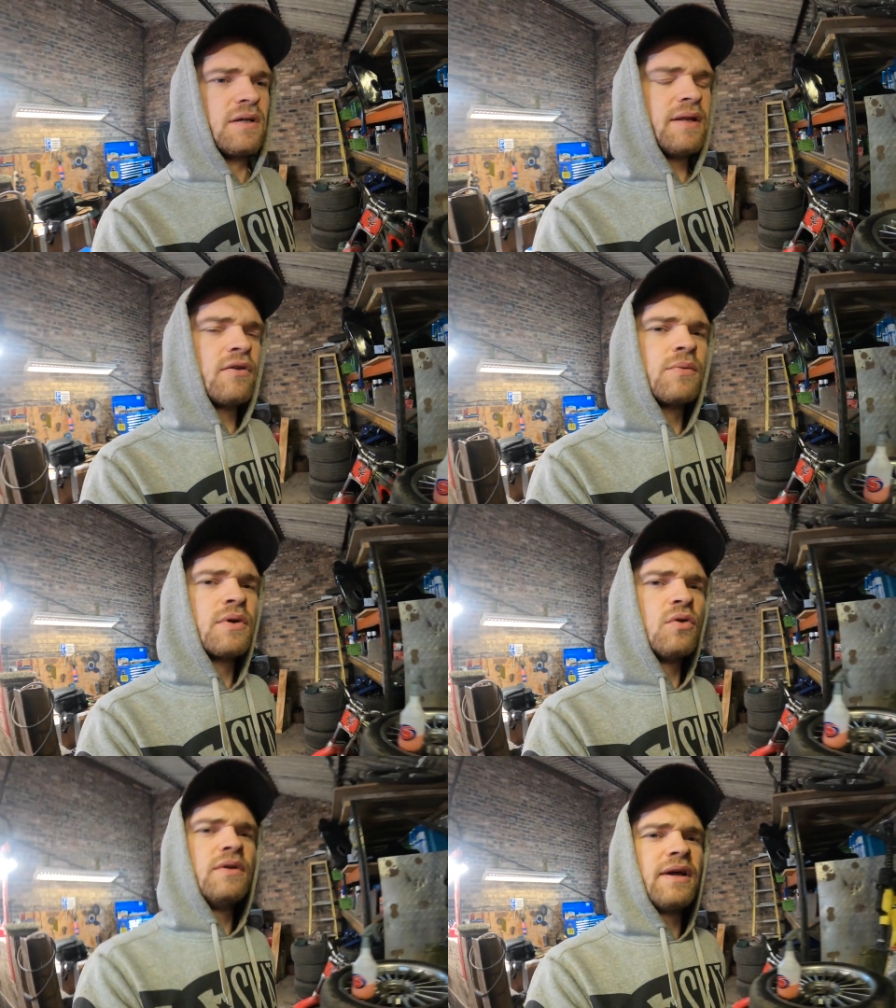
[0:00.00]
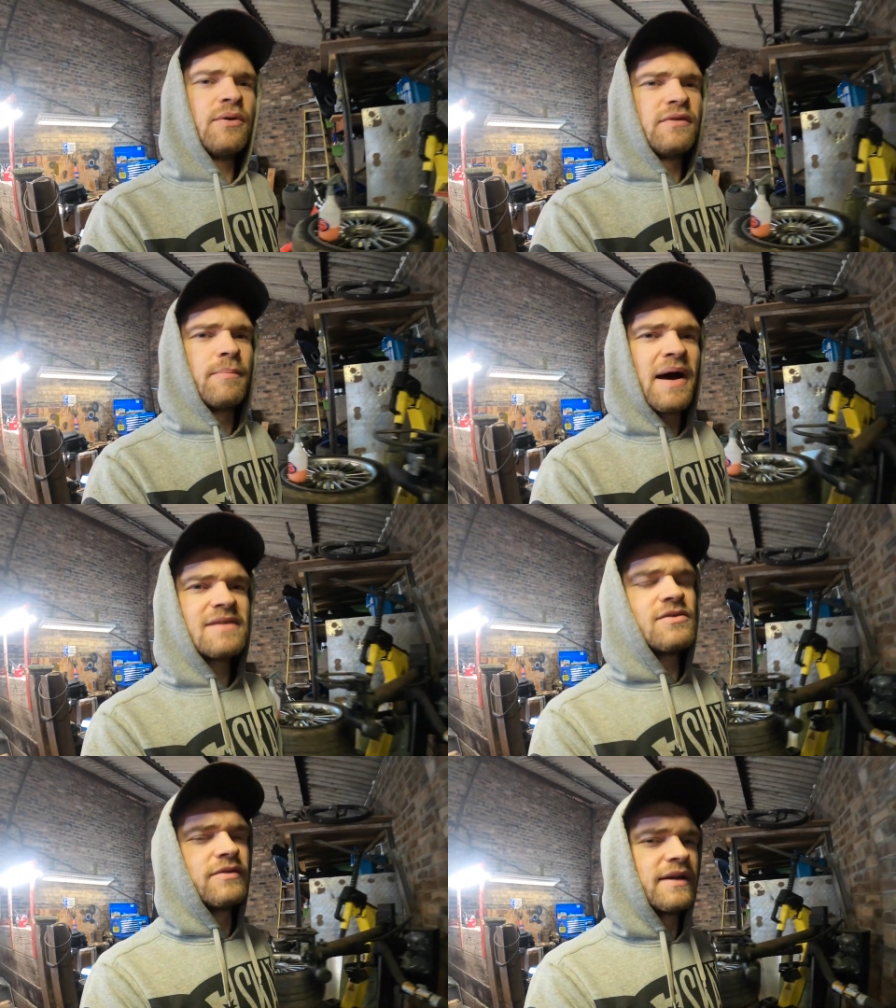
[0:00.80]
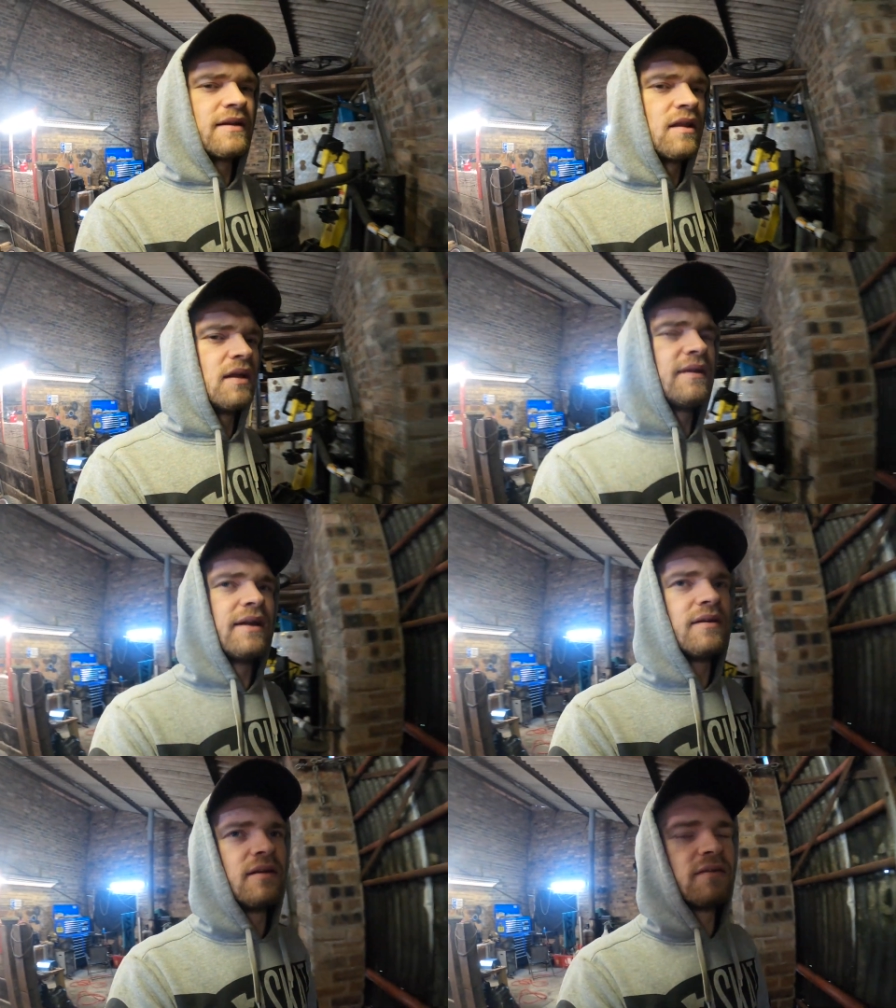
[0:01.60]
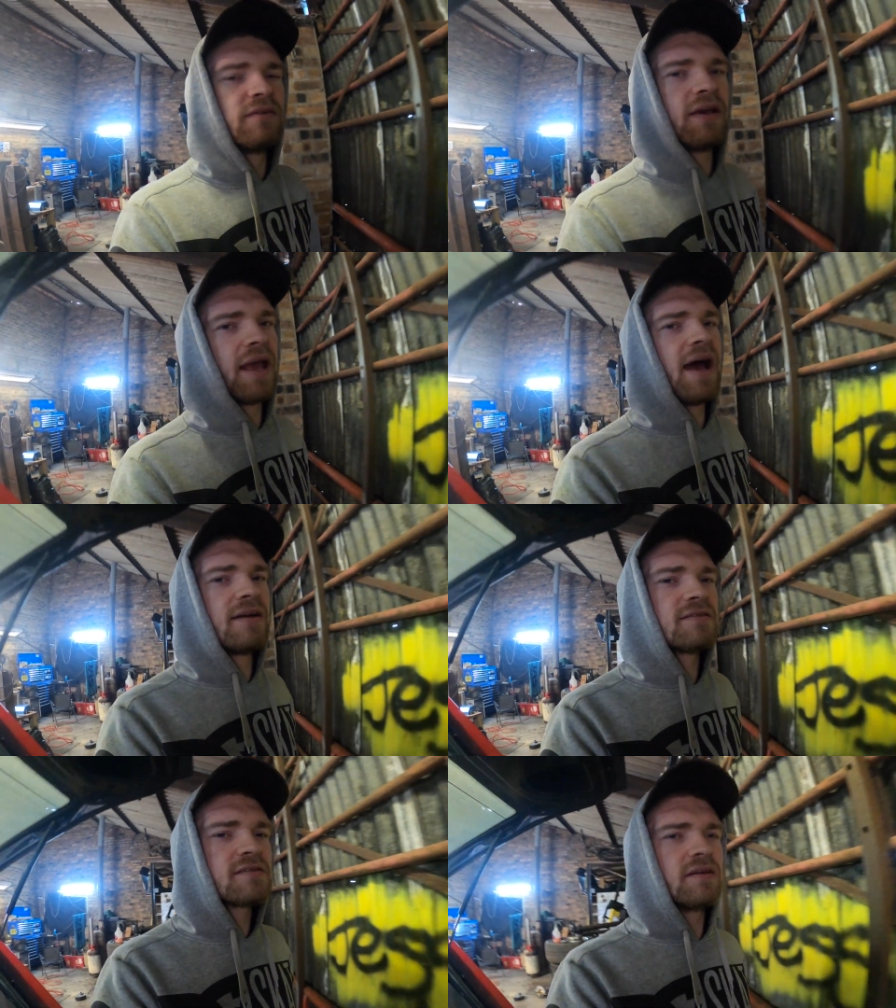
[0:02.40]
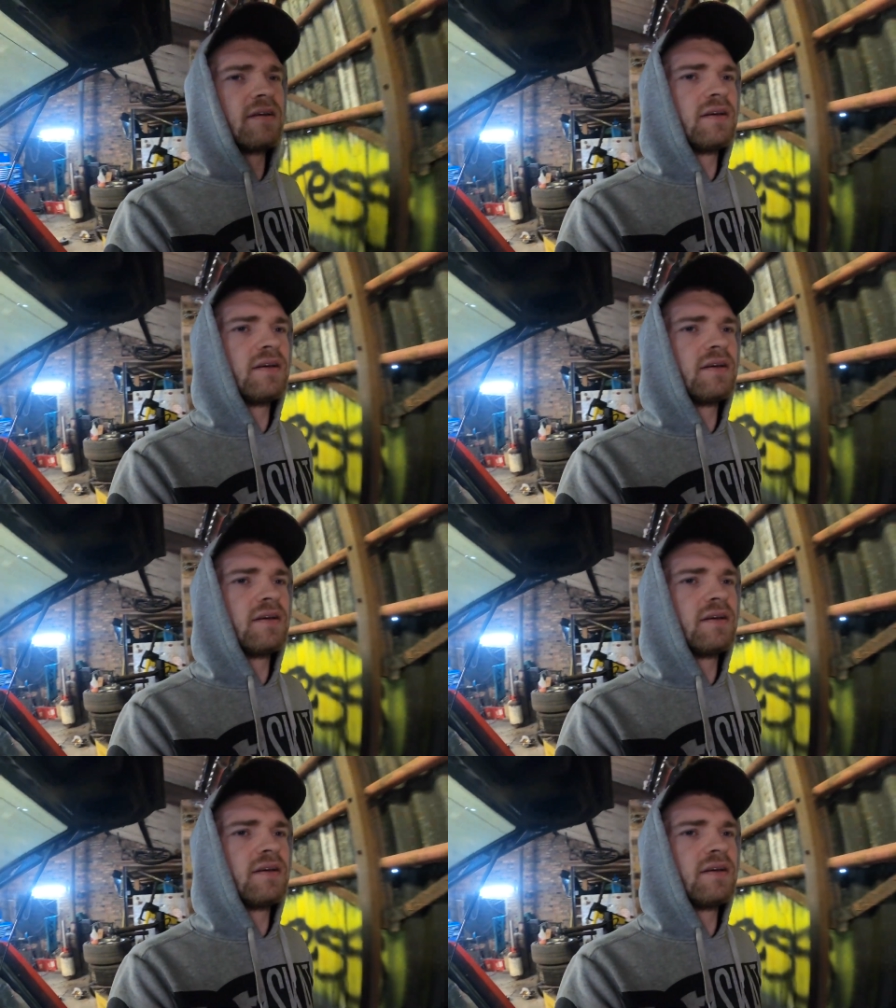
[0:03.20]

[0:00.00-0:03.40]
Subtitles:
Now they were going down to Basildon in London to Gaz.